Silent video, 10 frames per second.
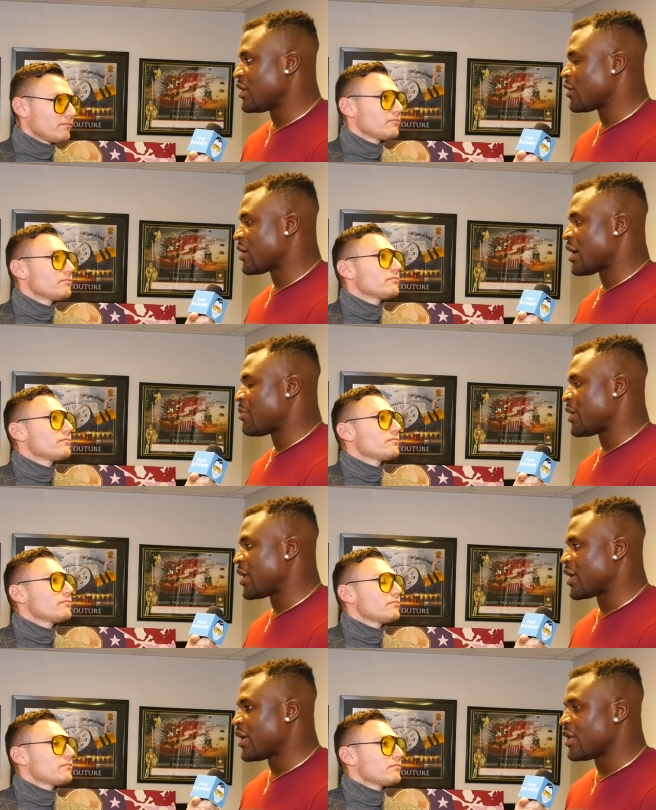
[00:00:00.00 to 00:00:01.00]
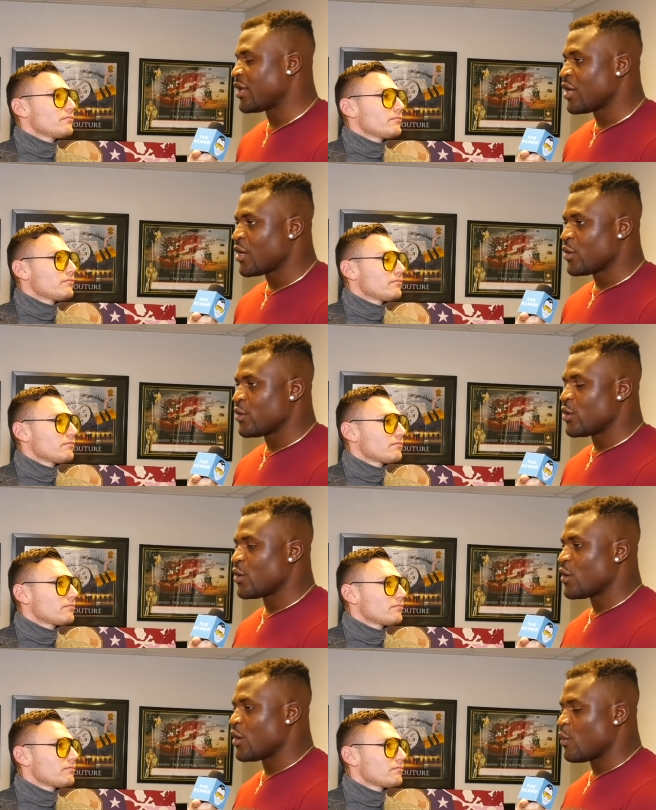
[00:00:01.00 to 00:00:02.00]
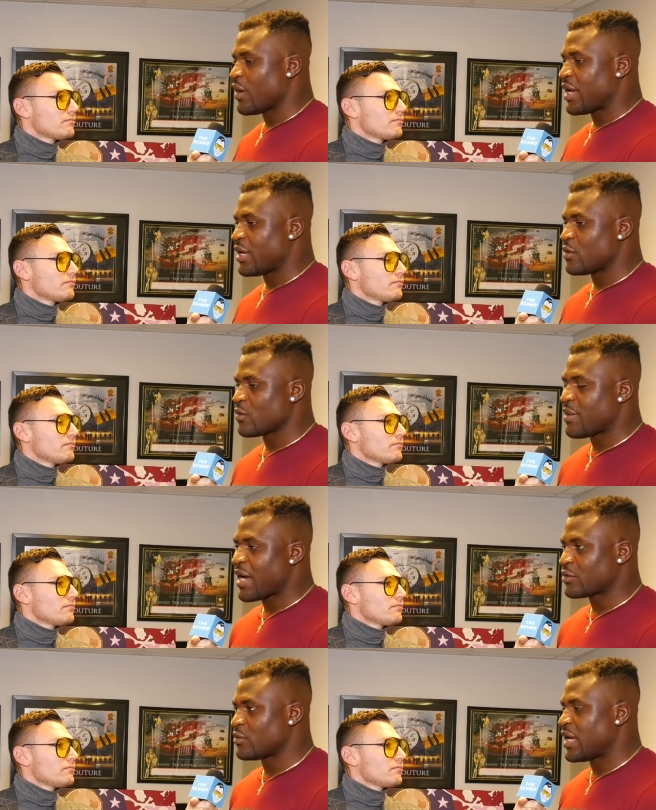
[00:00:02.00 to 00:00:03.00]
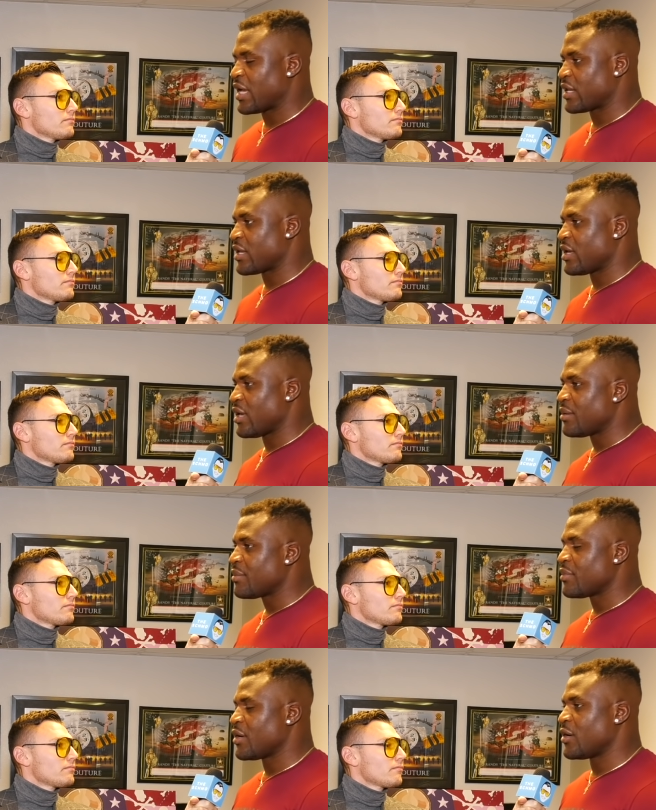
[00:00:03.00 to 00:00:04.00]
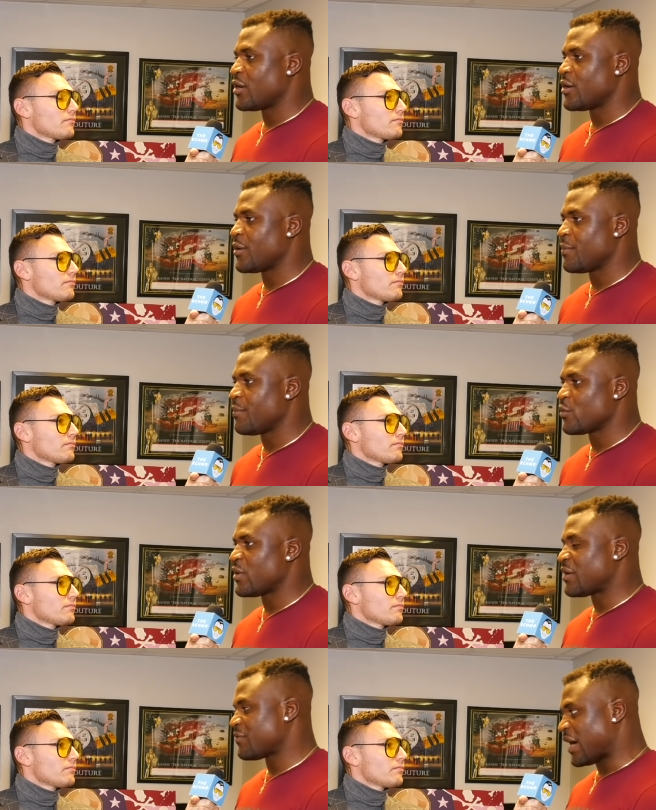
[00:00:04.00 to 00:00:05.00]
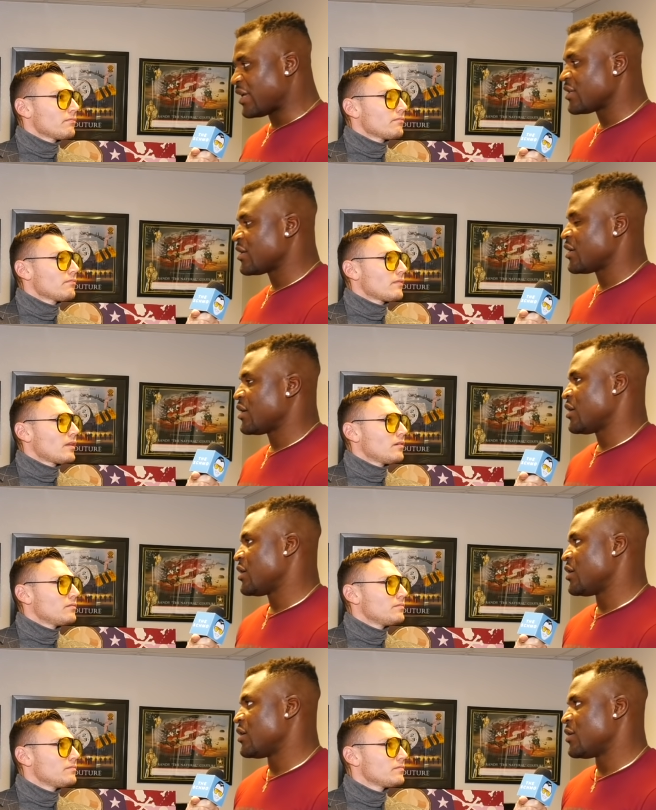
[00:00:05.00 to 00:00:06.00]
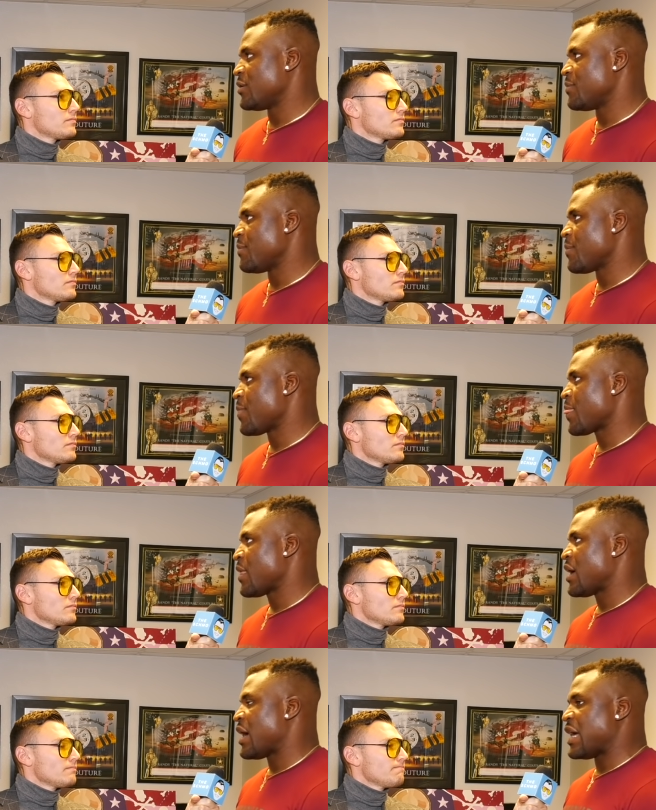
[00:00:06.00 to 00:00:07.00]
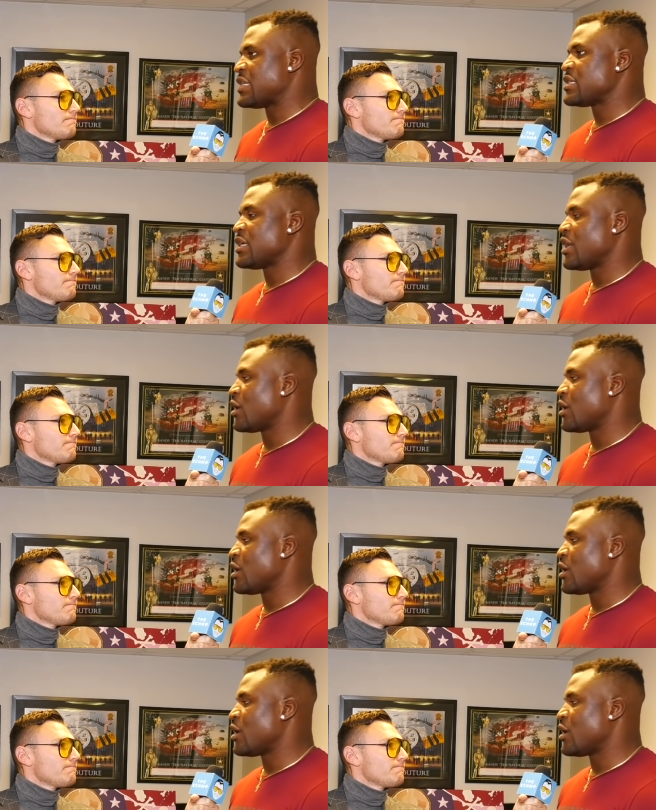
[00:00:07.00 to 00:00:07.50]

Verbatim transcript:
Speaker 1: not happen again. You know, uh, when I look back to that game, um, to that fight, um, I see a